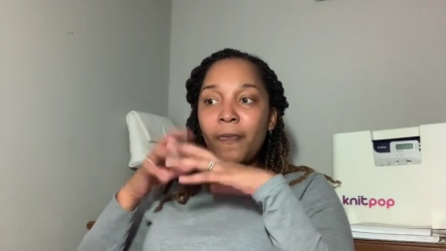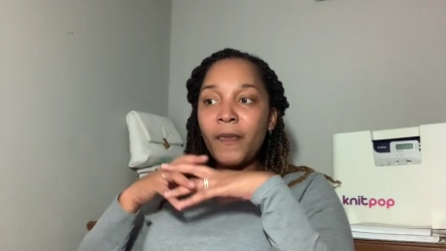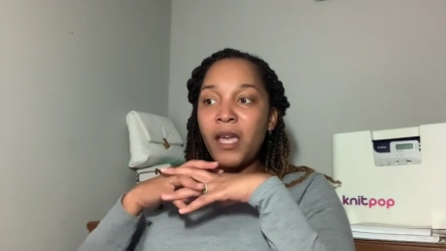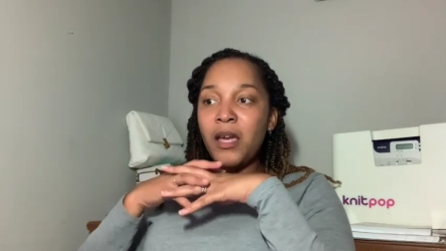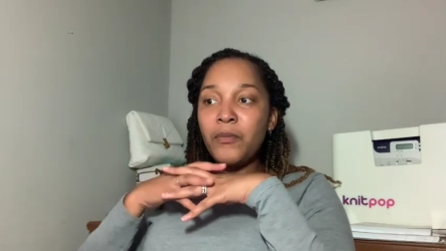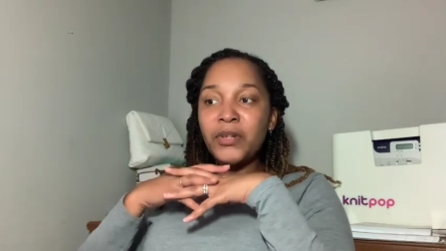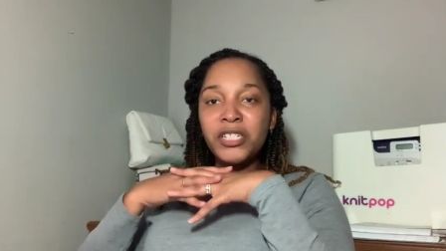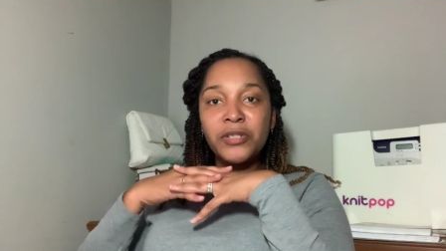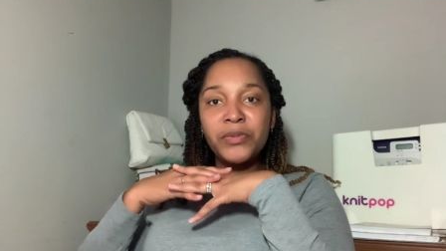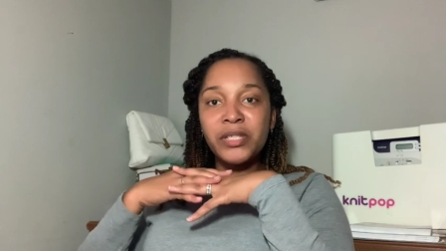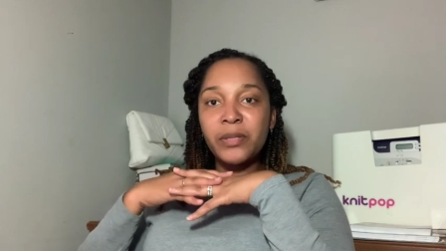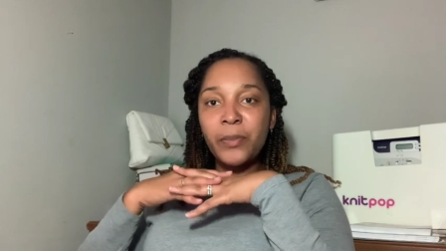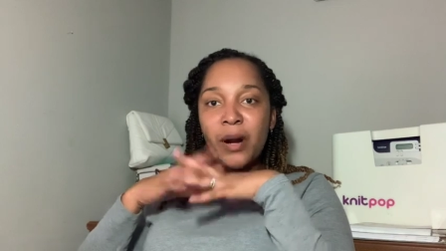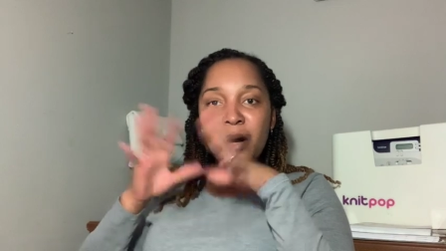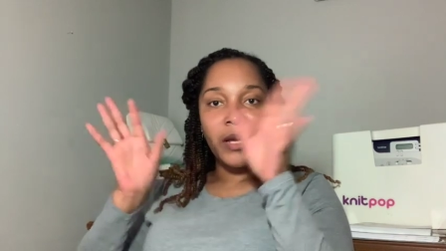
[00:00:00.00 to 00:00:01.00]
and when she went to
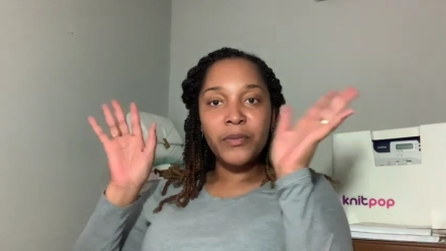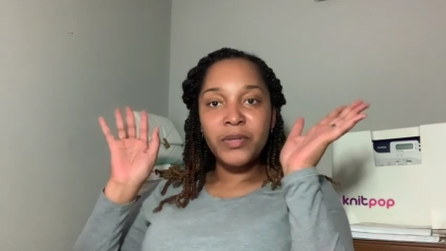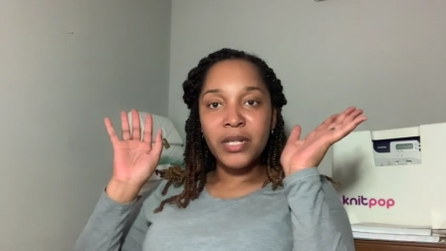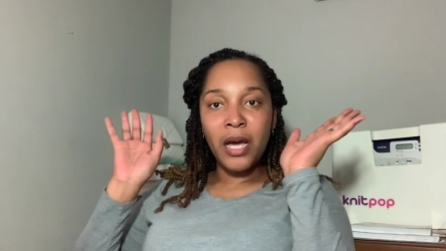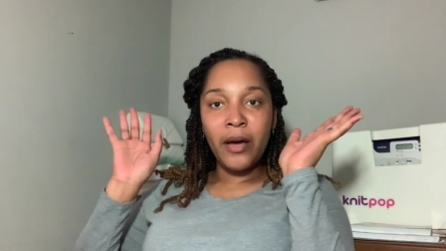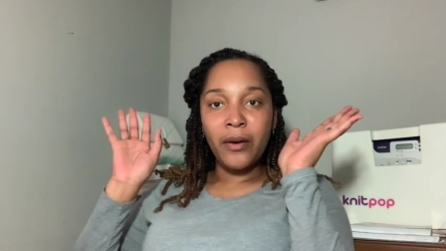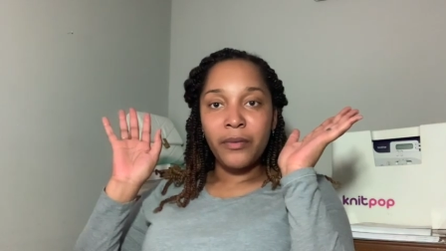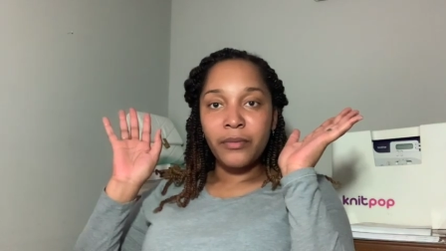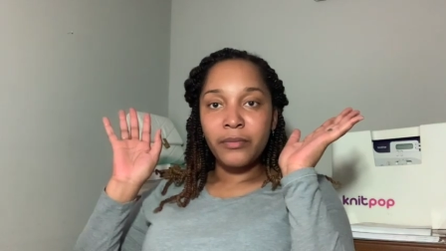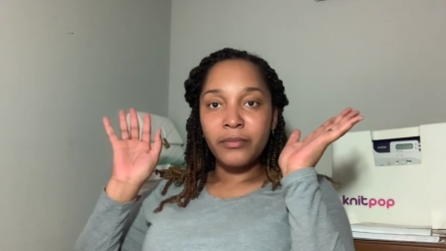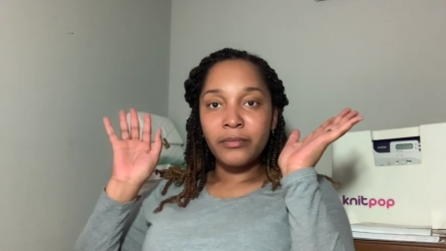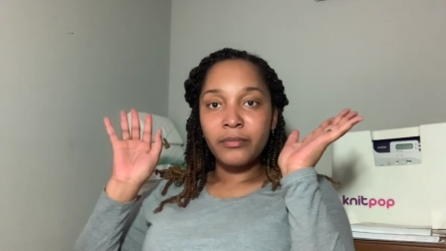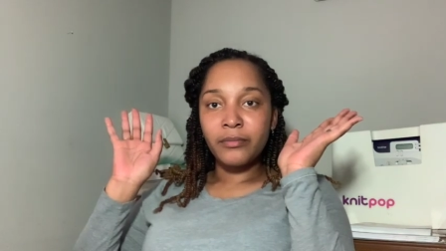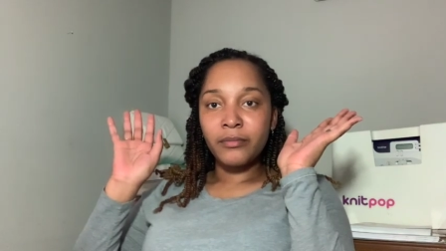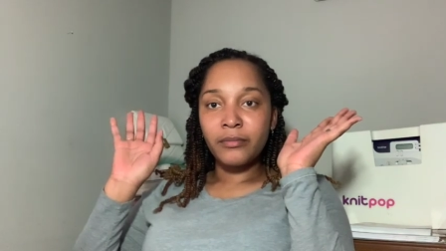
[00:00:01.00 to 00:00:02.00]
park, it was gone.
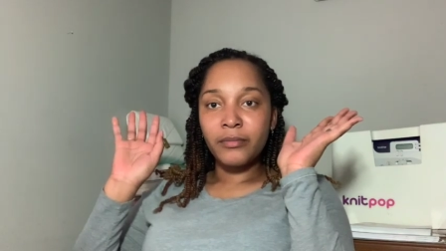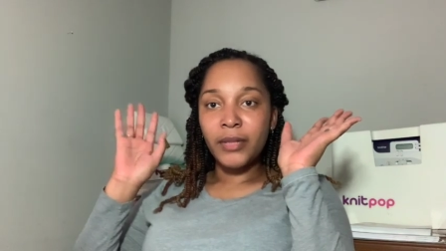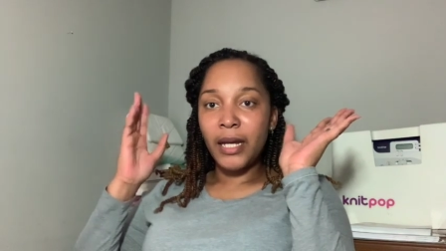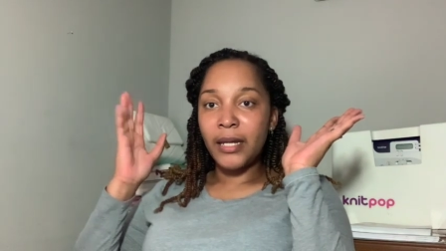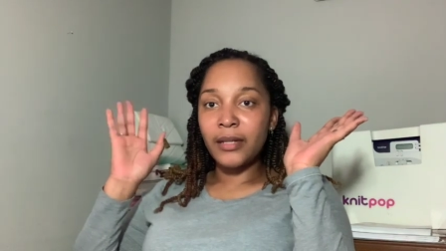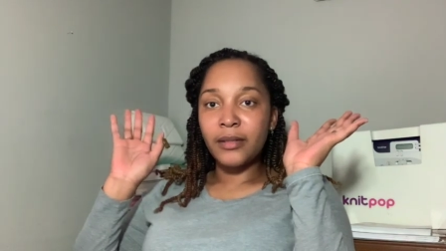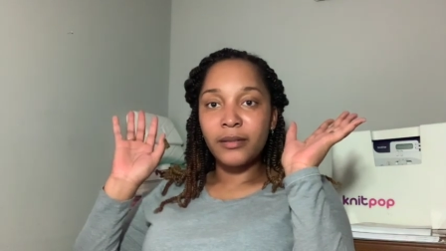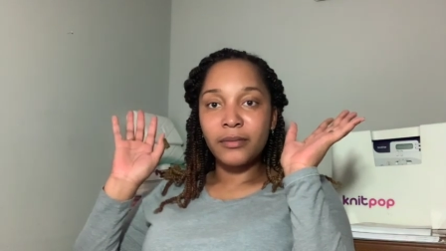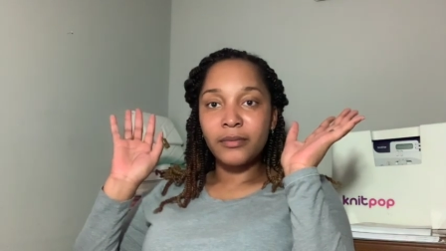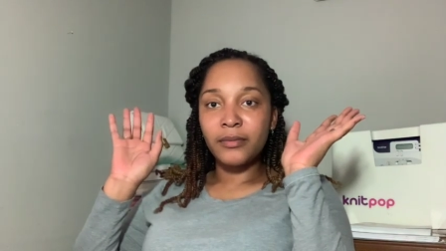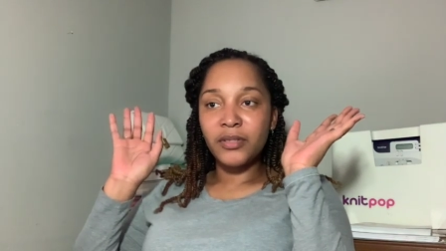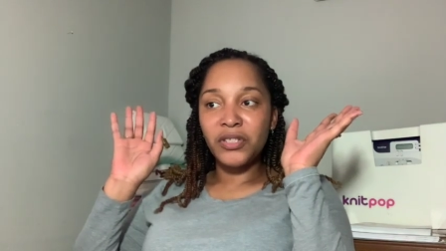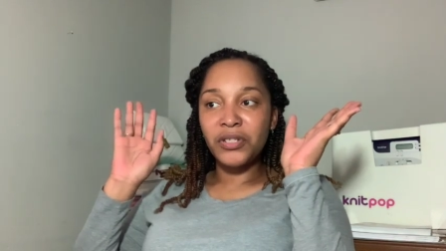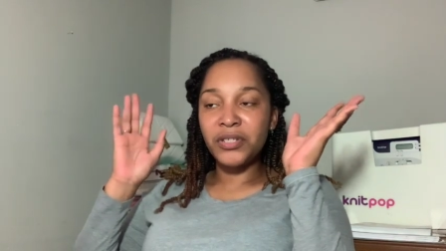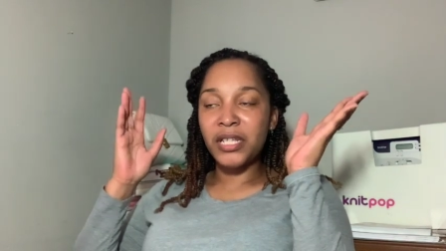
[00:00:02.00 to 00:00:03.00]
Like
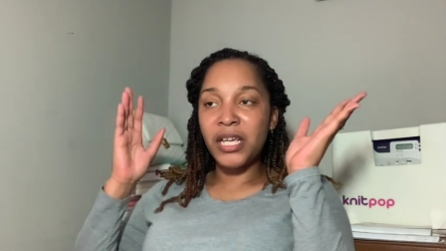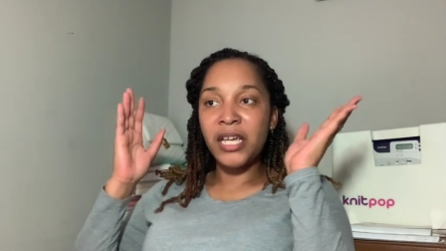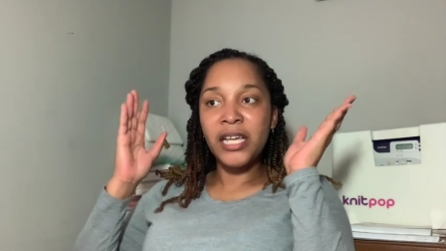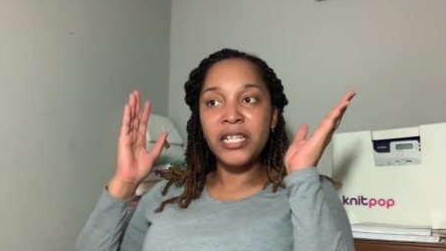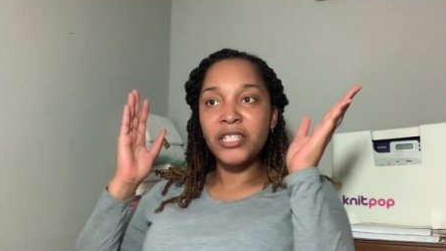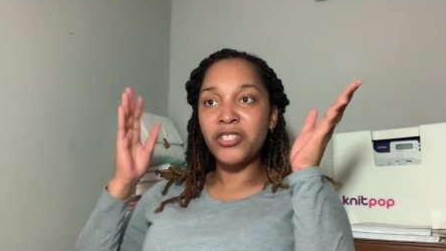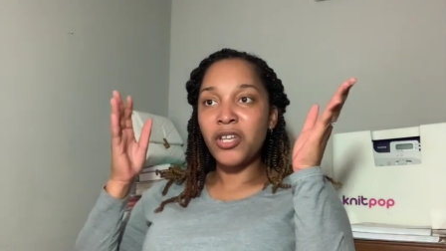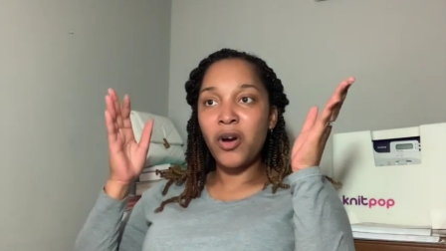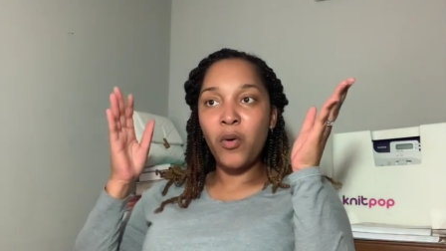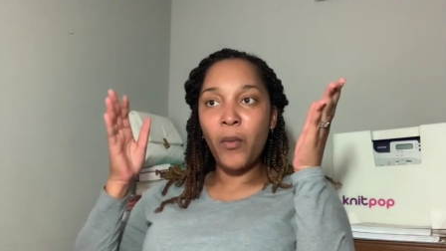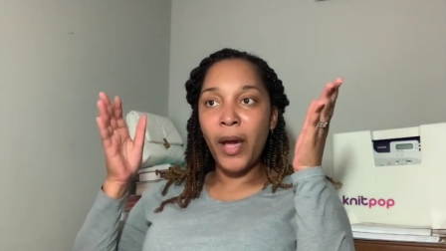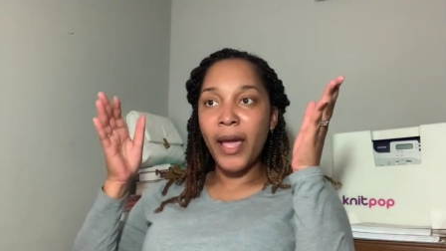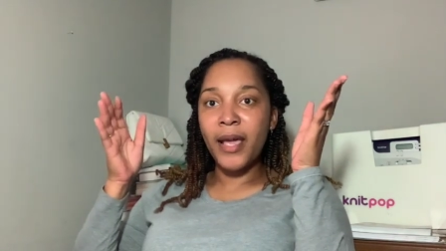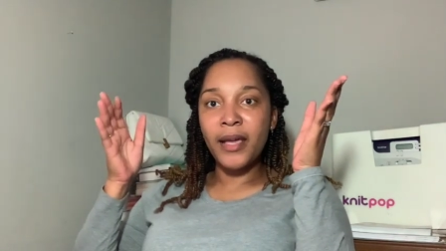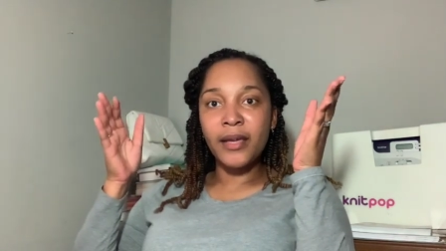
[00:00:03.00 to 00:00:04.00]
she said, "There's no
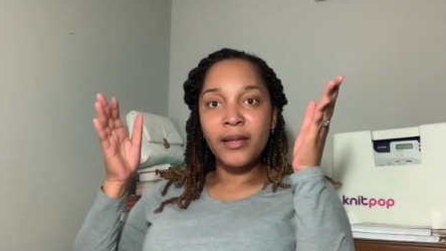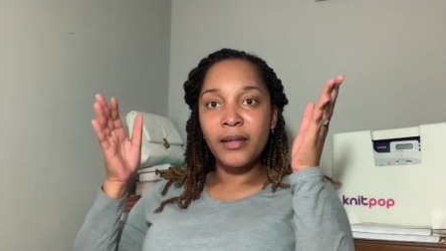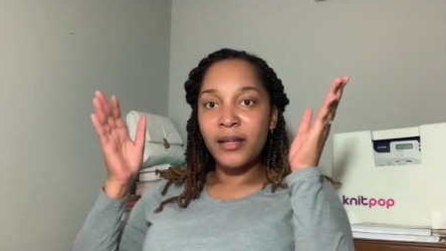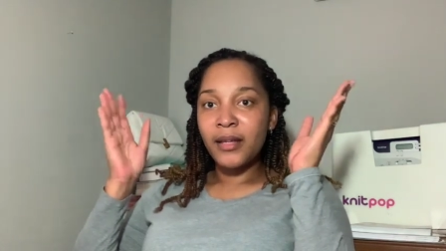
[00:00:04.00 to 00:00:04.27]
way